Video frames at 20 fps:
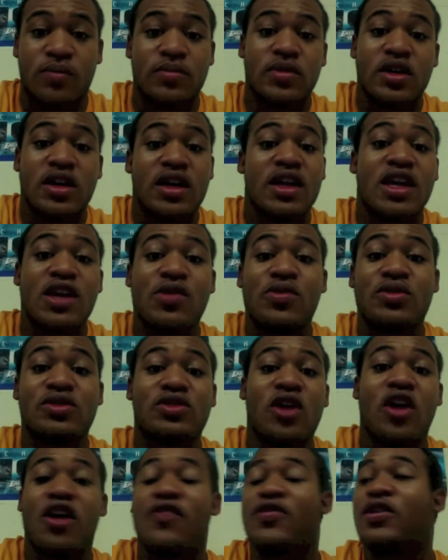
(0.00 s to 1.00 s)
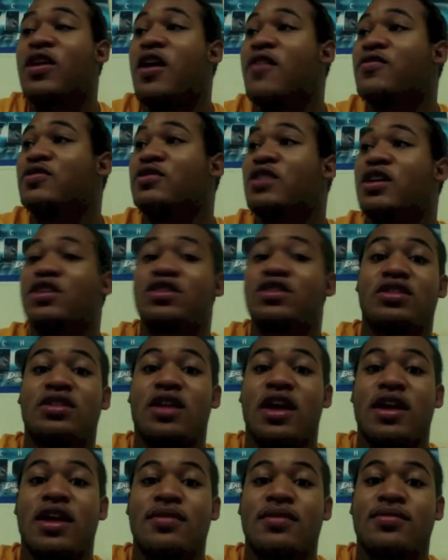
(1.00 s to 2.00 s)
He will start off a conversation like,
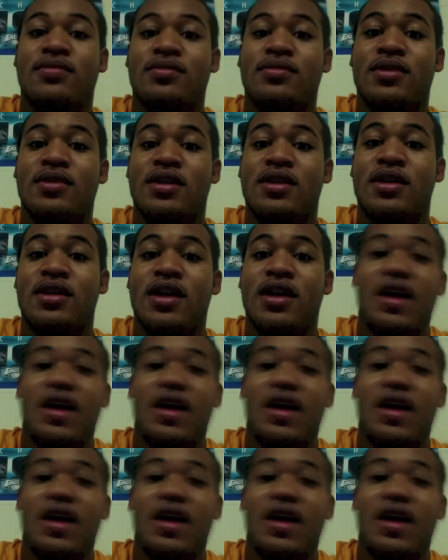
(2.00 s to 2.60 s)
hey,